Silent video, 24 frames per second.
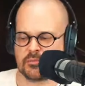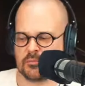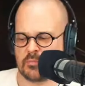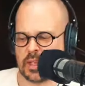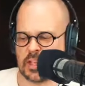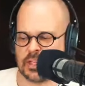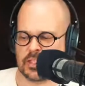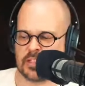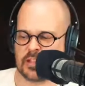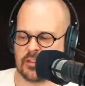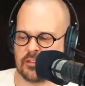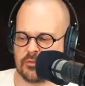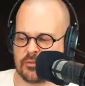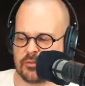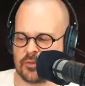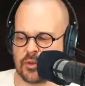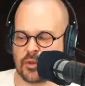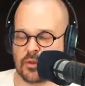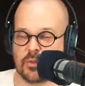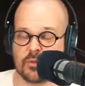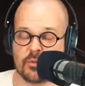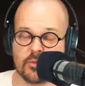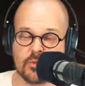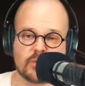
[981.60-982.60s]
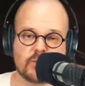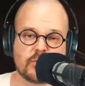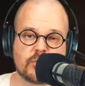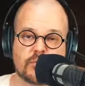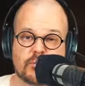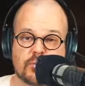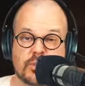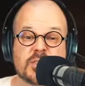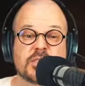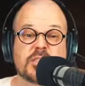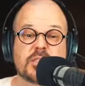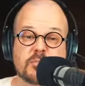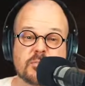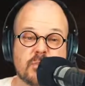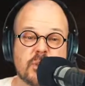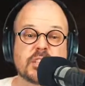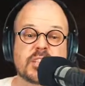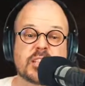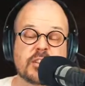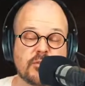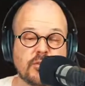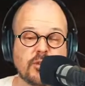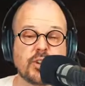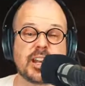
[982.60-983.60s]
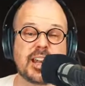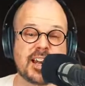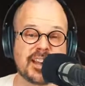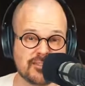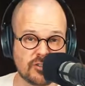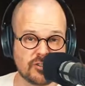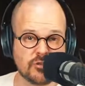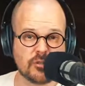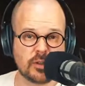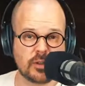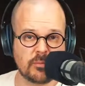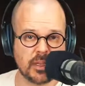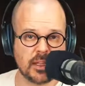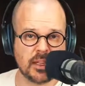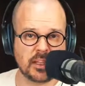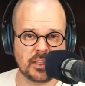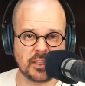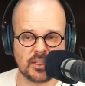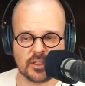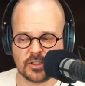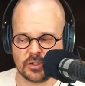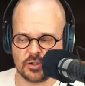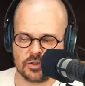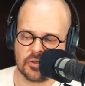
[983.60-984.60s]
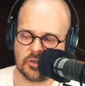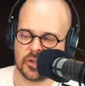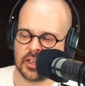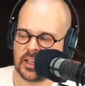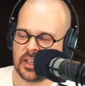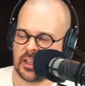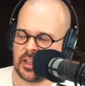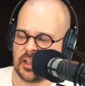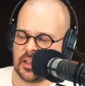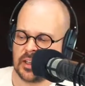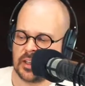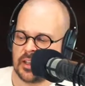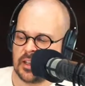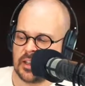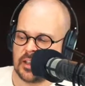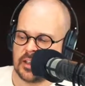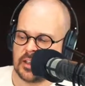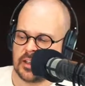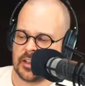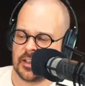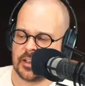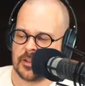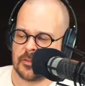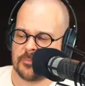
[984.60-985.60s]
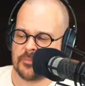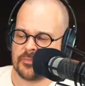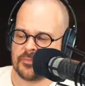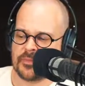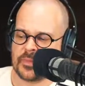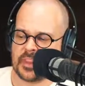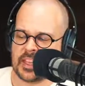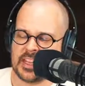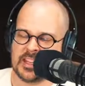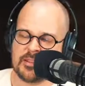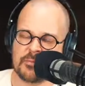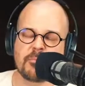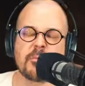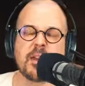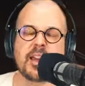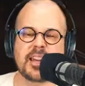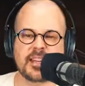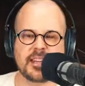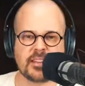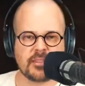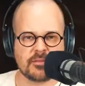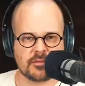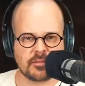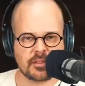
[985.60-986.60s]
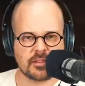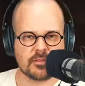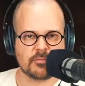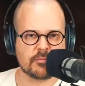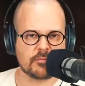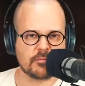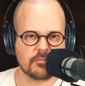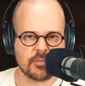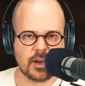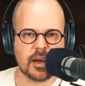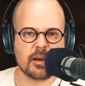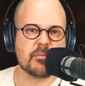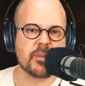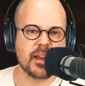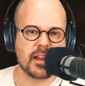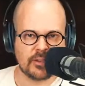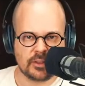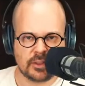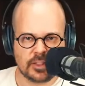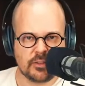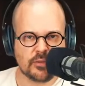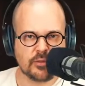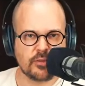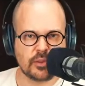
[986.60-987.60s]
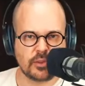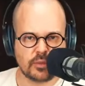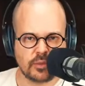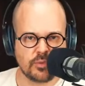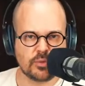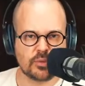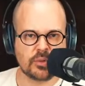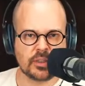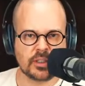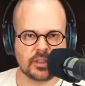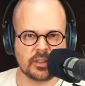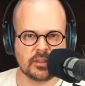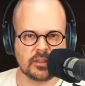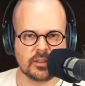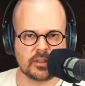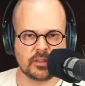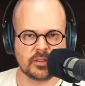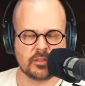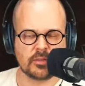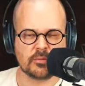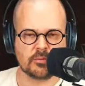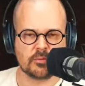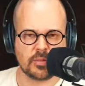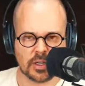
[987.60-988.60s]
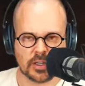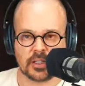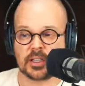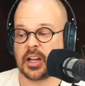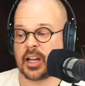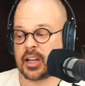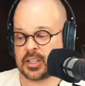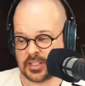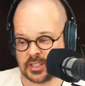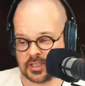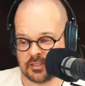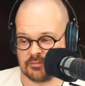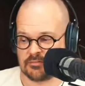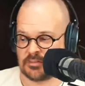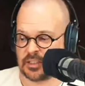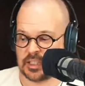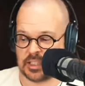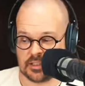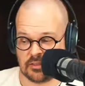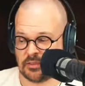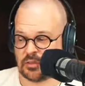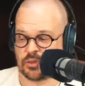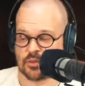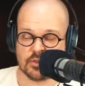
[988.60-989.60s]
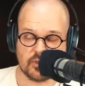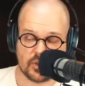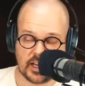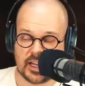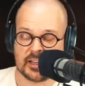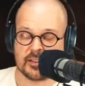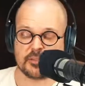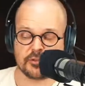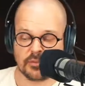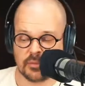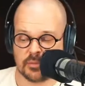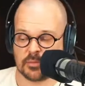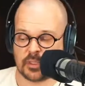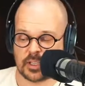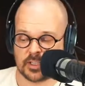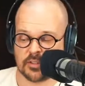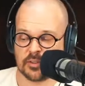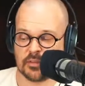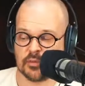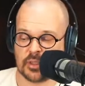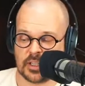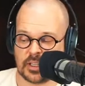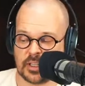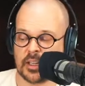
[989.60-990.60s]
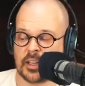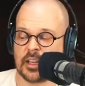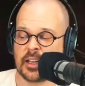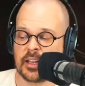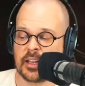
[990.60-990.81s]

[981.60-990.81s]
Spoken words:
mixer especially for live streaming here. And so it made primarily for doing podcast and also live streams and so here.